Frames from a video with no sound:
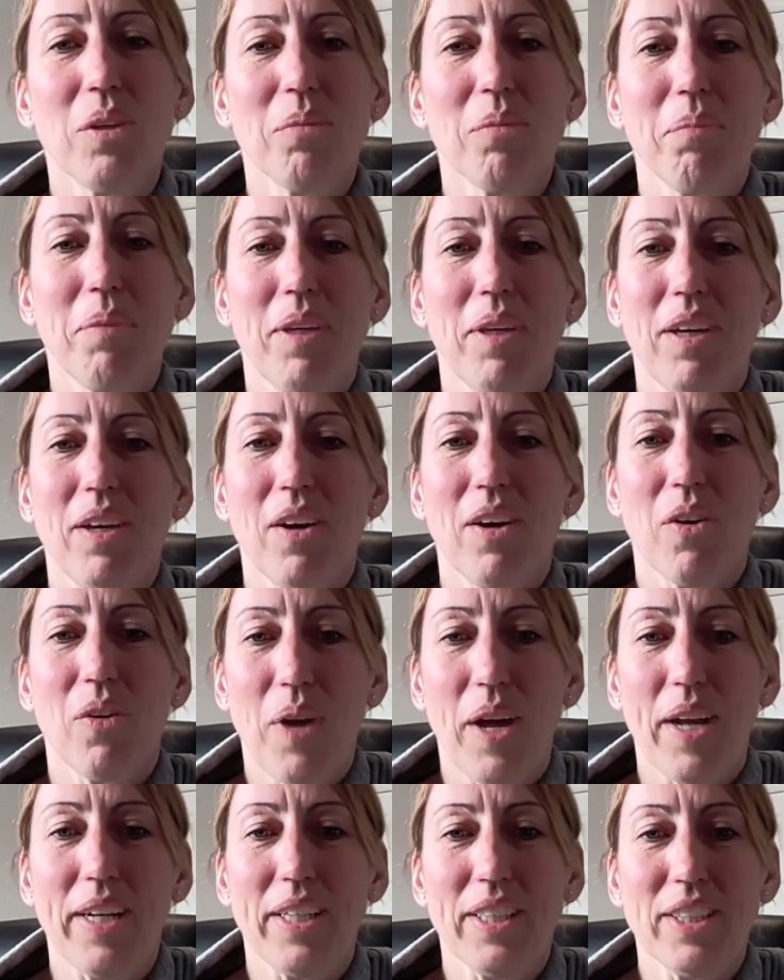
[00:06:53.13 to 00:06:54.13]
can be
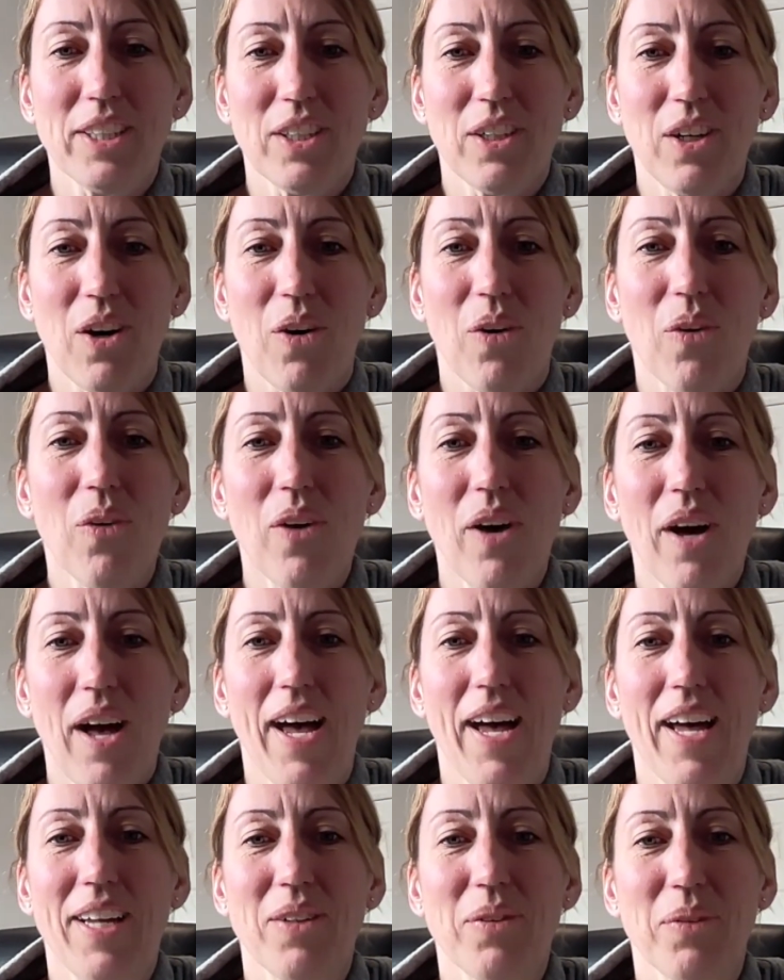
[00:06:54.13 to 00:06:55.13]
ready to go.
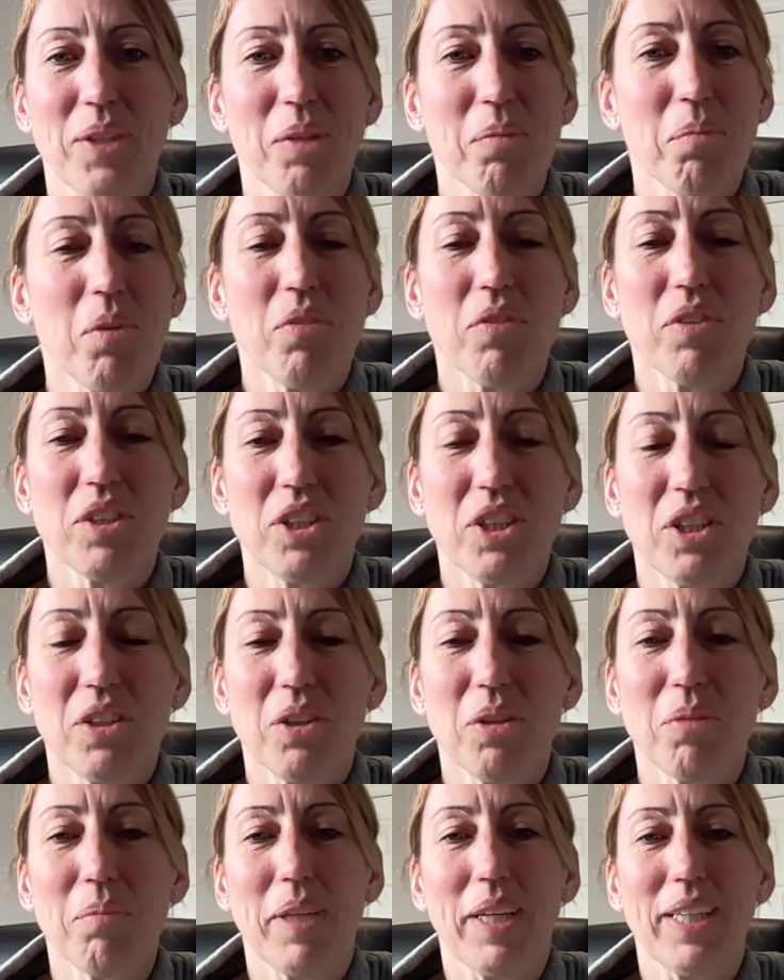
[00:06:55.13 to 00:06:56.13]
And when you move into your
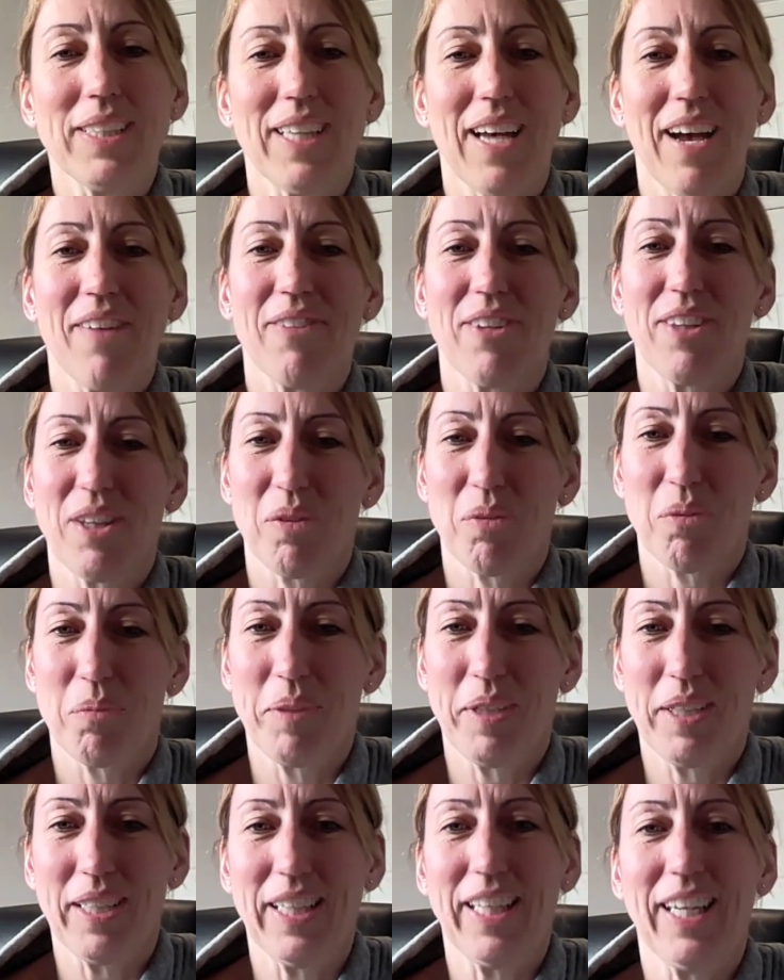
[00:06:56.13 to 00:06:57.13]
new place, everything will
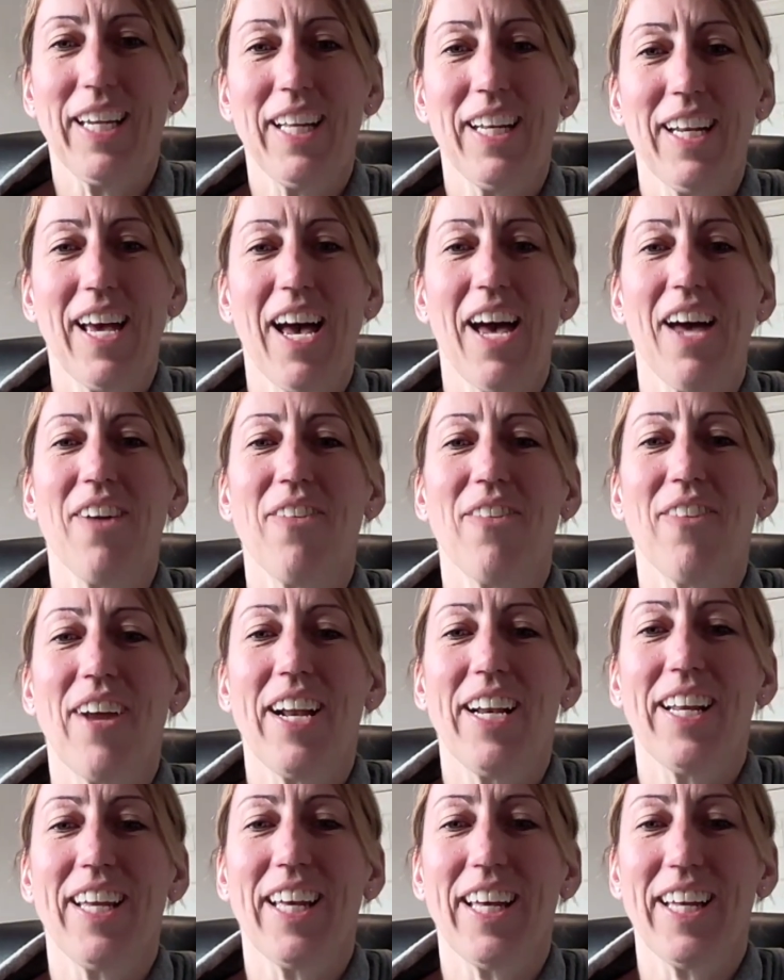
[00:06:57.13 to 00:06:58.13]
be clean and
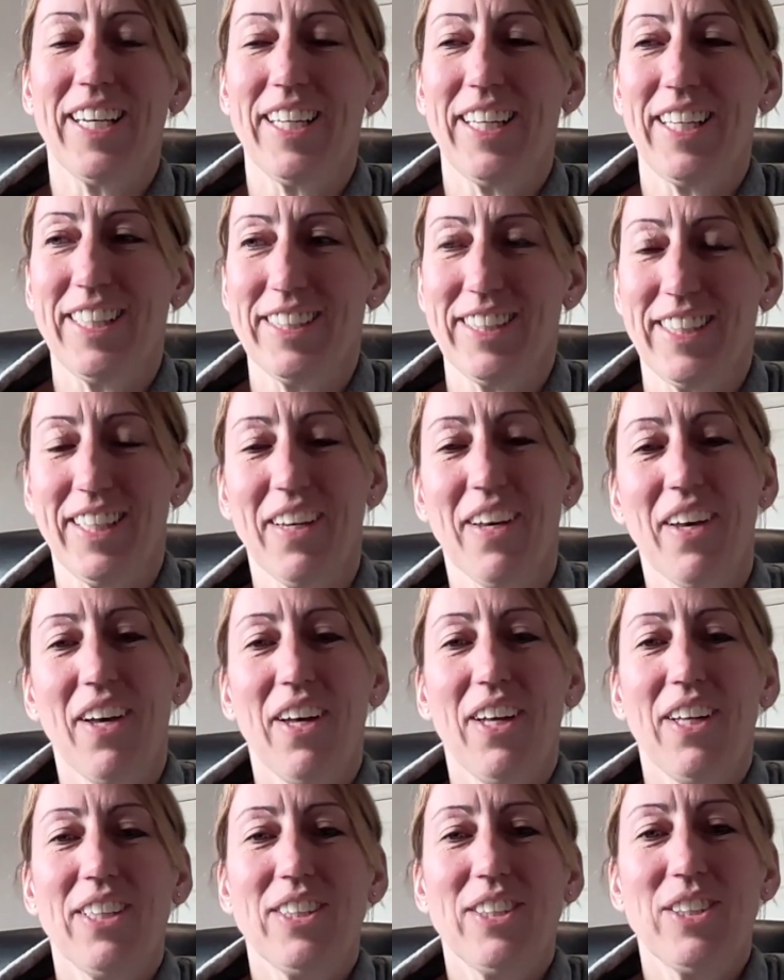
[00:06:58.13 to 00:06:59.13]
ready and easy.
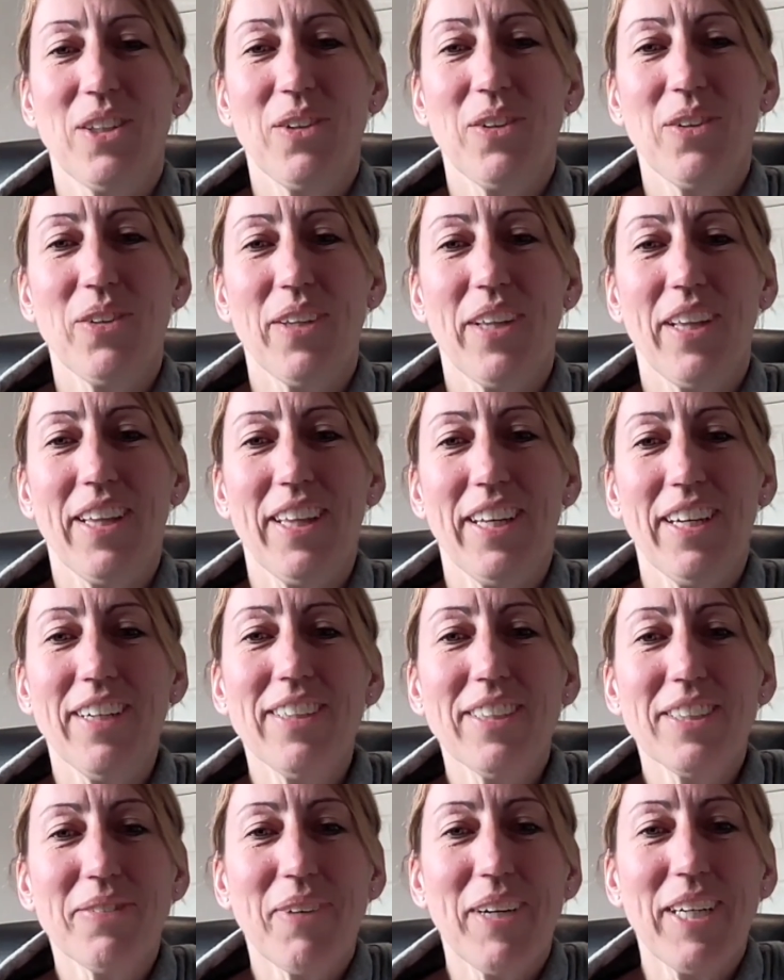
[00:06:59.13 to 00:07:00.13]
So
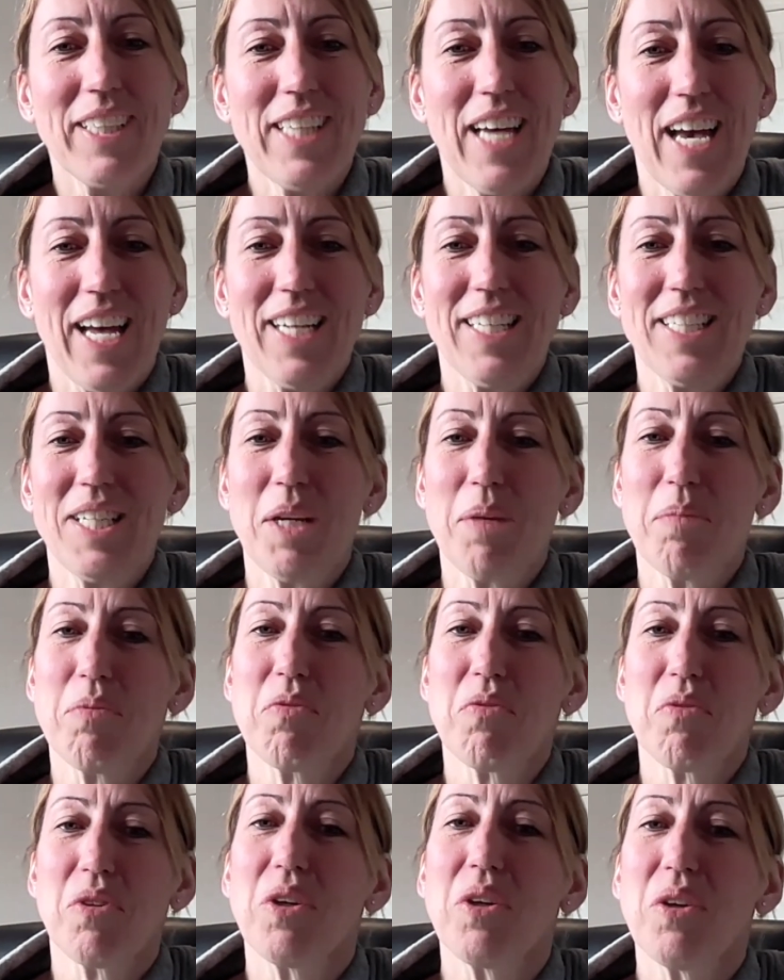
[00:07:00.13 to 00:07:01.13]
there's my 10
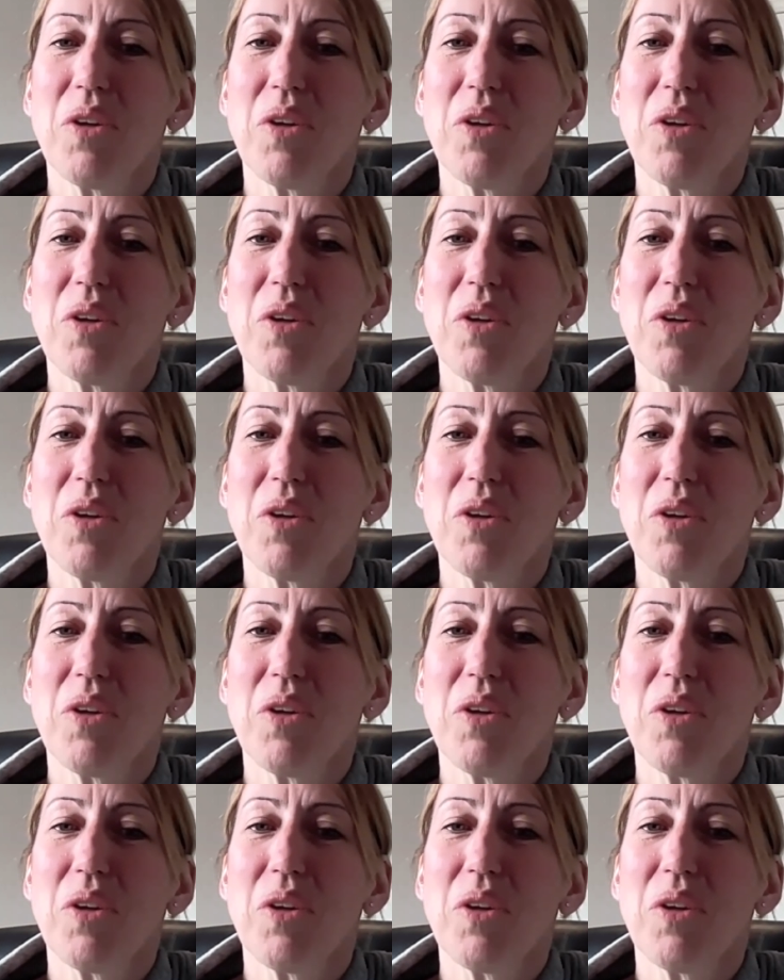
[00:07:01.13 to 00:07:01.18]
tips for